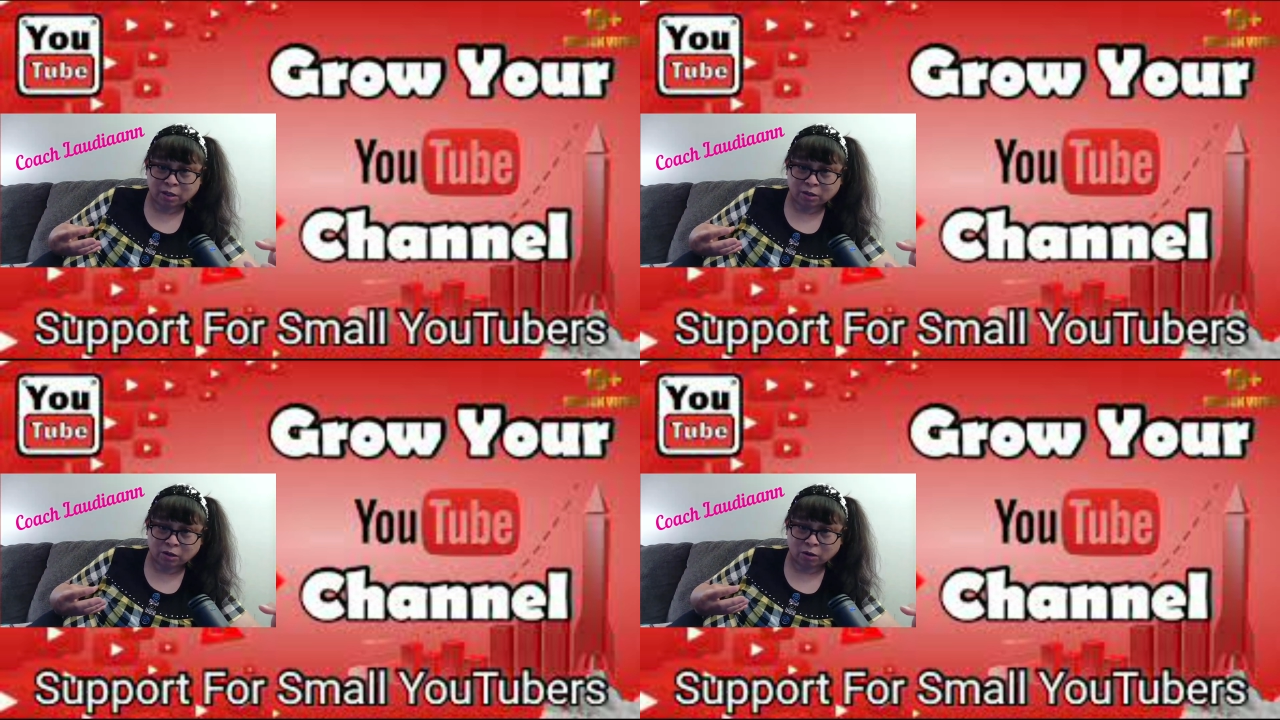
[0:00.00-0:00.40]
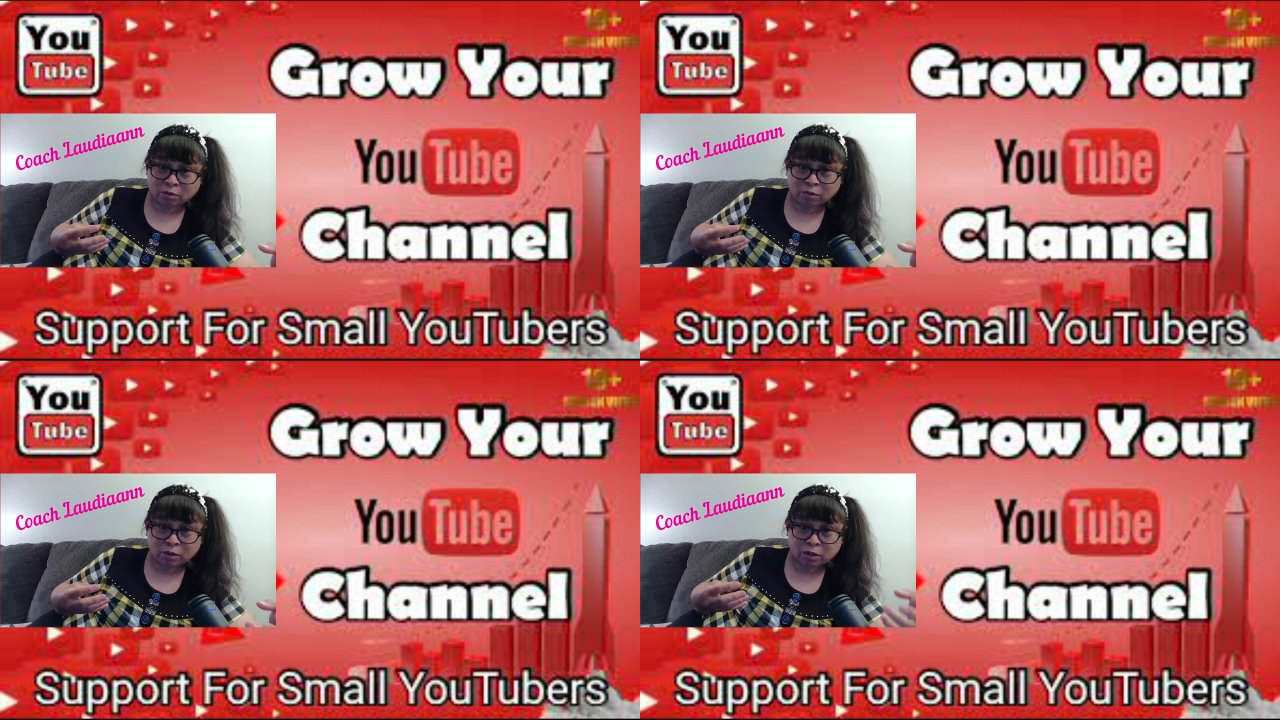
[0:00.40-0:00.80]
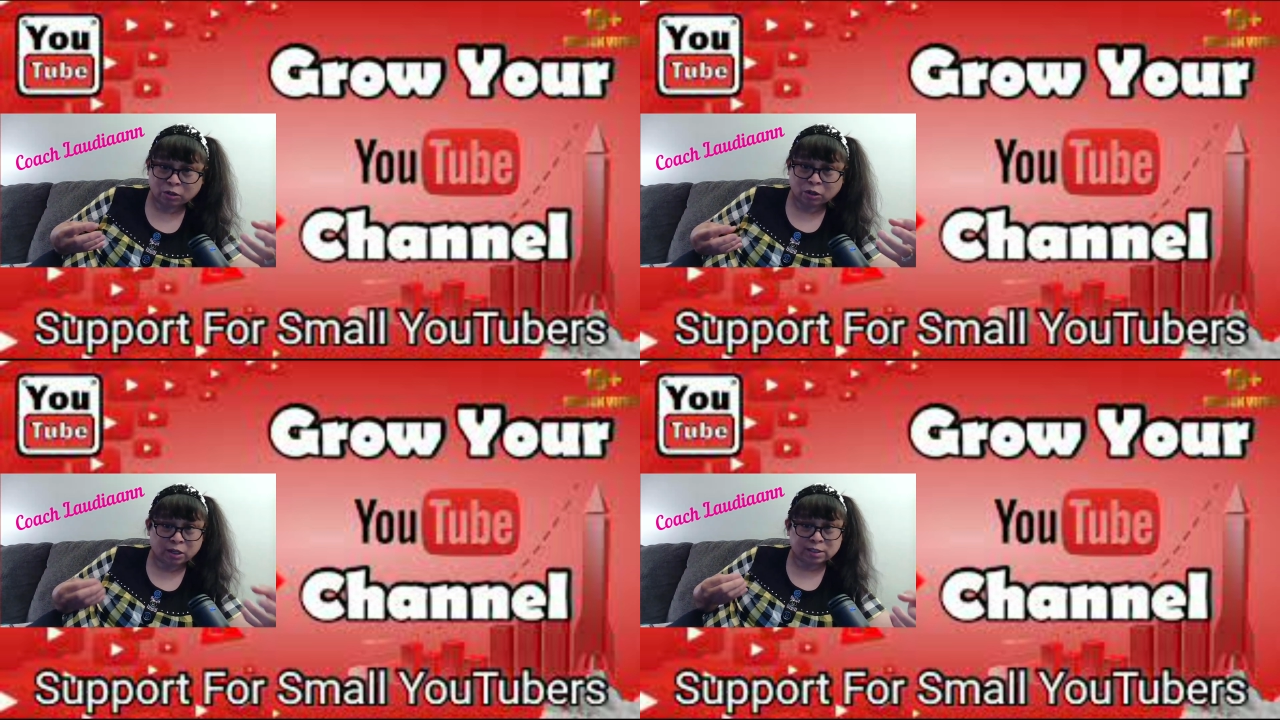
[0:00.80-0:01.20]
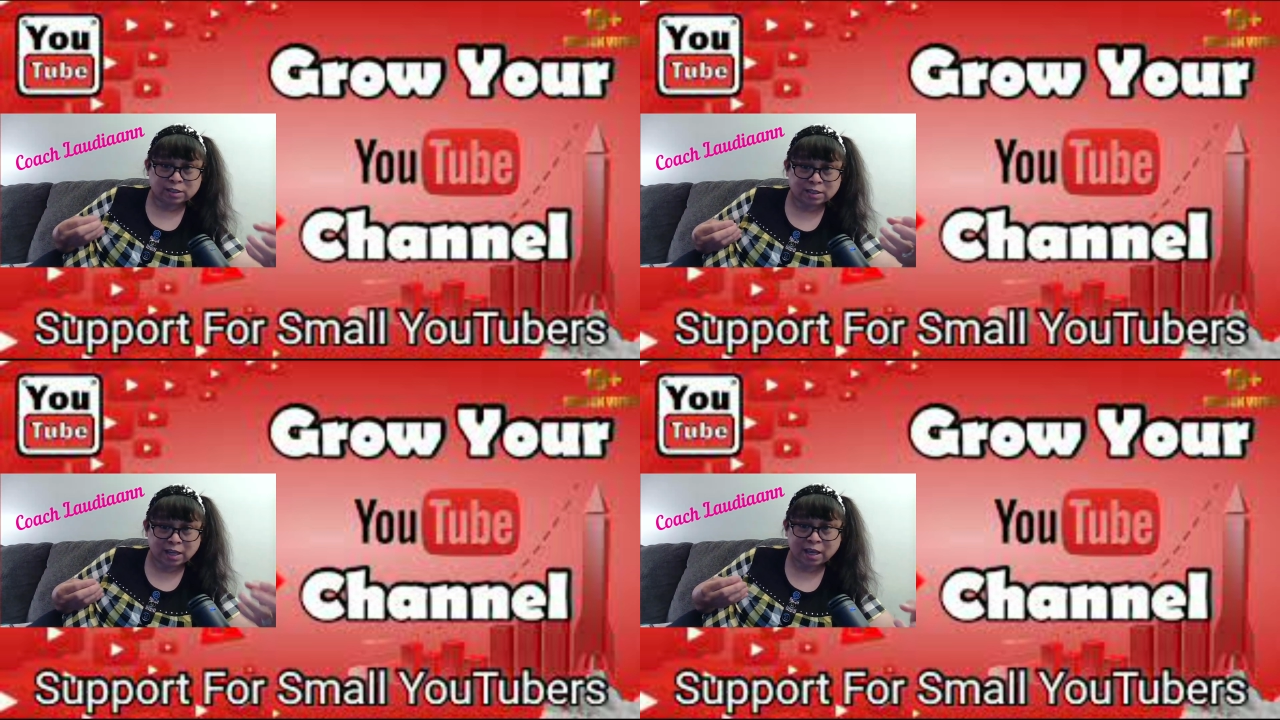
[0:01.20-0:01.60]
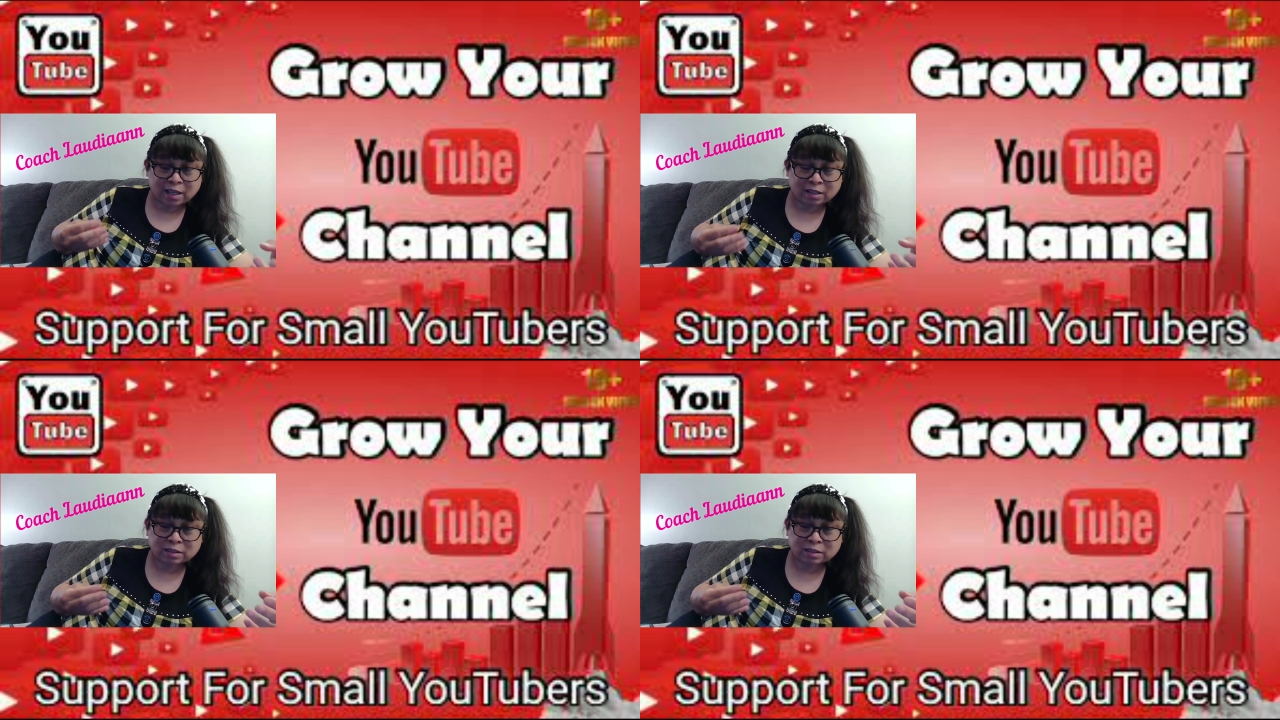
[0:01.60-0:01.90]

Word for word: You know, you're going to stay,